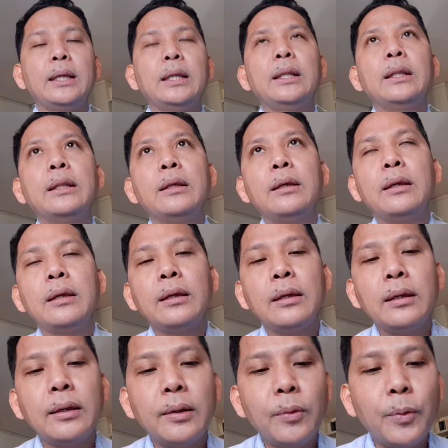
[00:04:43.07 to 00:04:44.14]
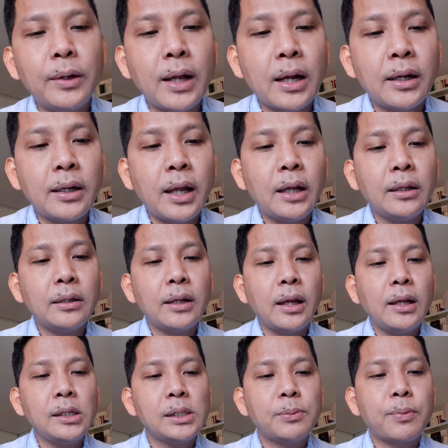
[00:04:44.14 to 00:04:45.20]
in the 180
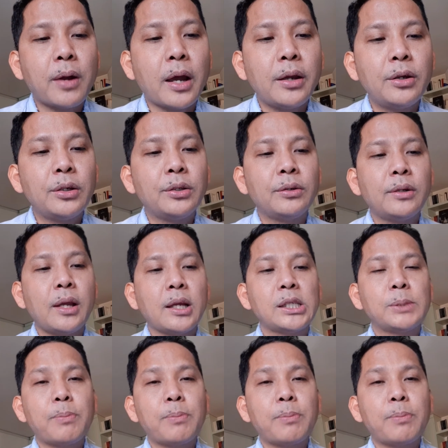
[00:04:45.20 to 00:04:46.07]
days prior to the